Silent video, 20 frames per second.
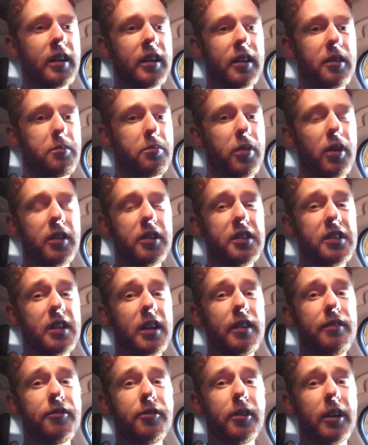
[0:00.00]
it'd probably
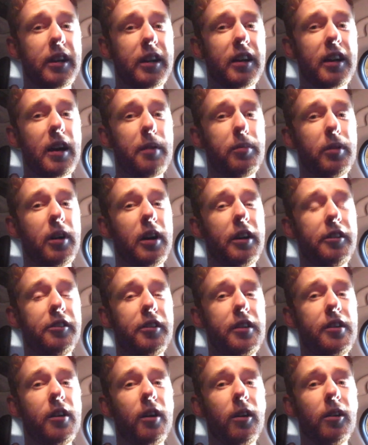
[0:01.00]
save you like a couple
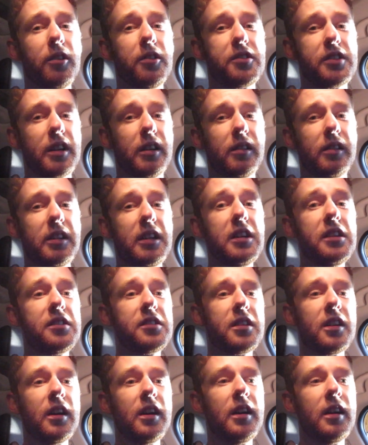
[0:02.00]
$100 at
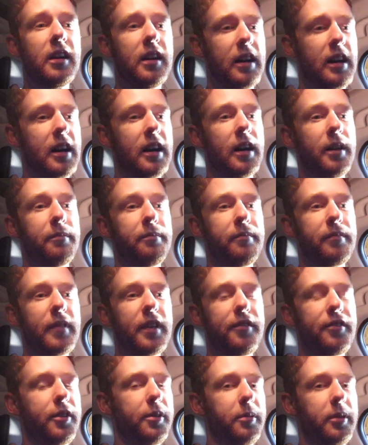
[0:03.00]
least.
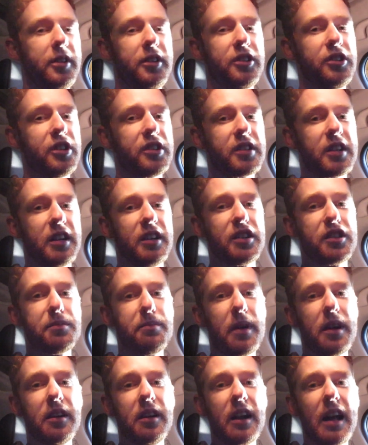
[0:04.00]
If you're willing to just kind of
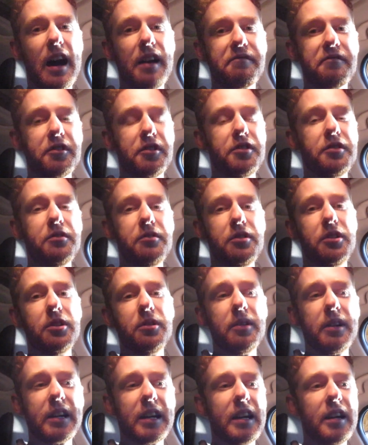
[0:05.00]
spend an afternoon
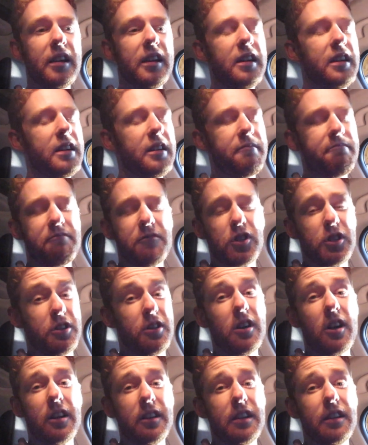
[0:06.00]
doing it. They're
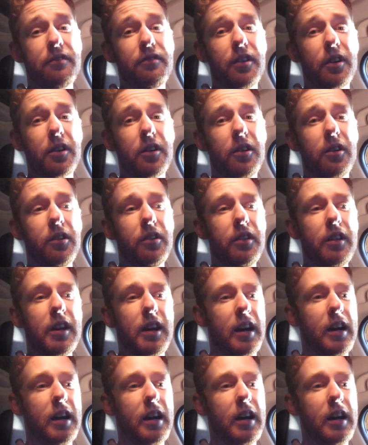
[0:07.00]
not difficult.